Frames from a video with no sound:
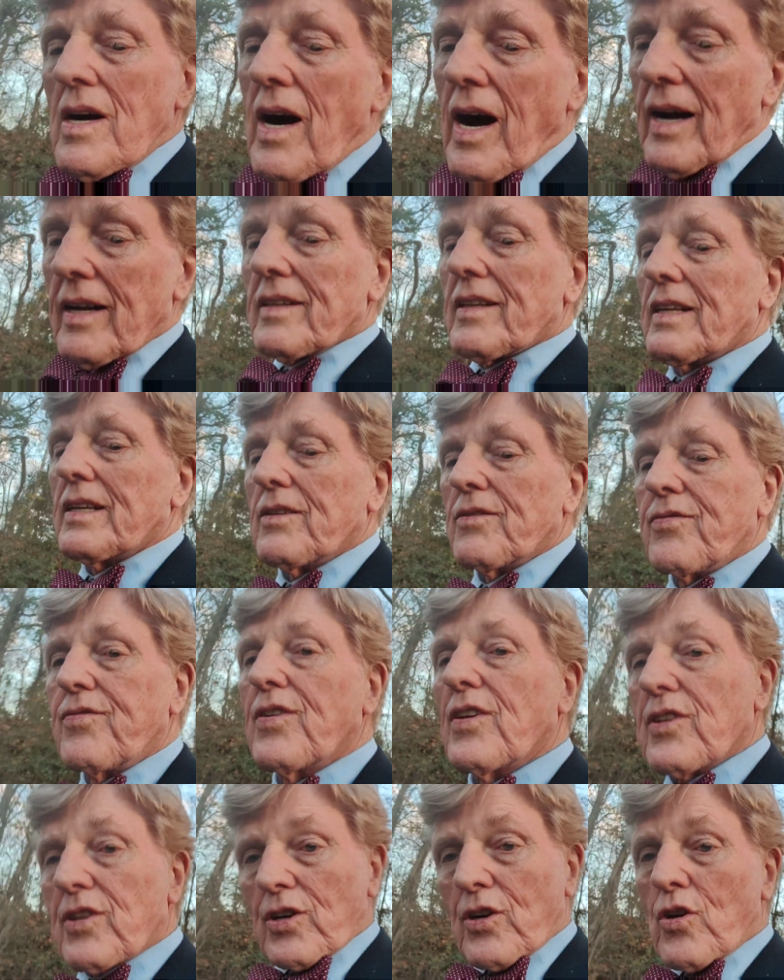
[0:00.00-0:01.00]
Eileen
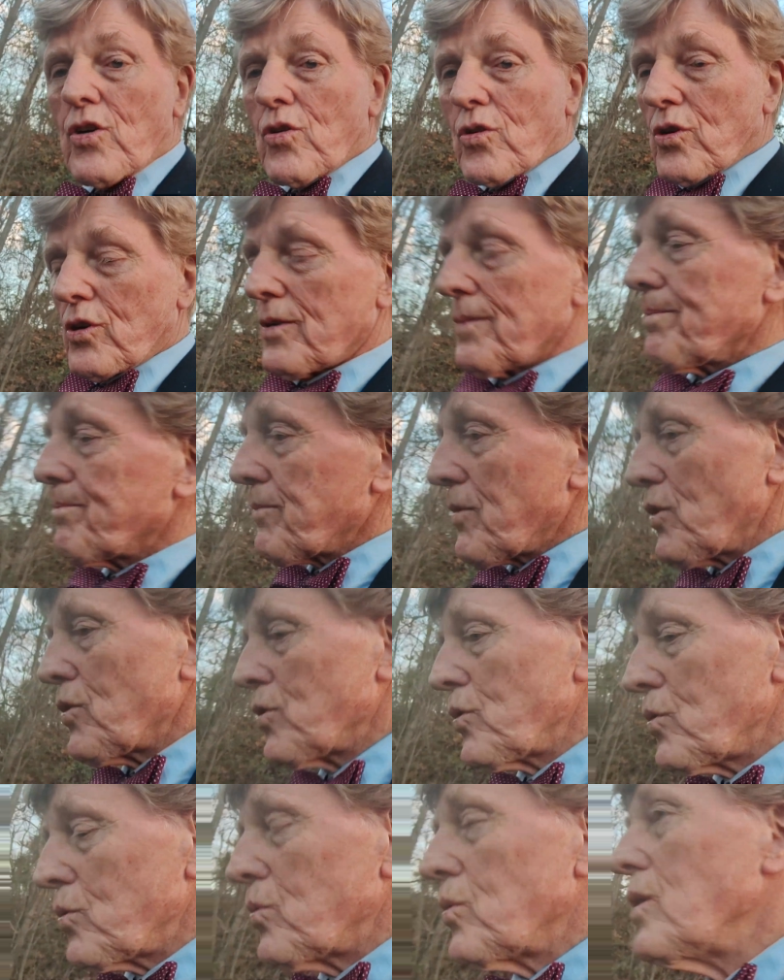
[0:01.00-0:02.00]
Filler Corn,
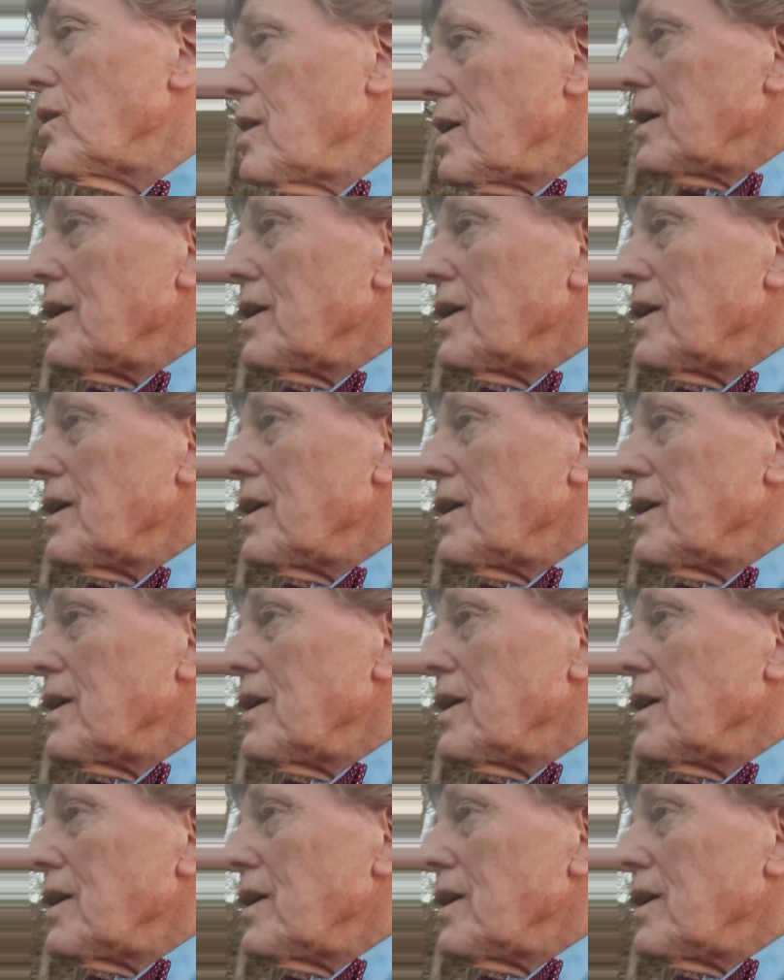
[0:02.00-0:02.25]
who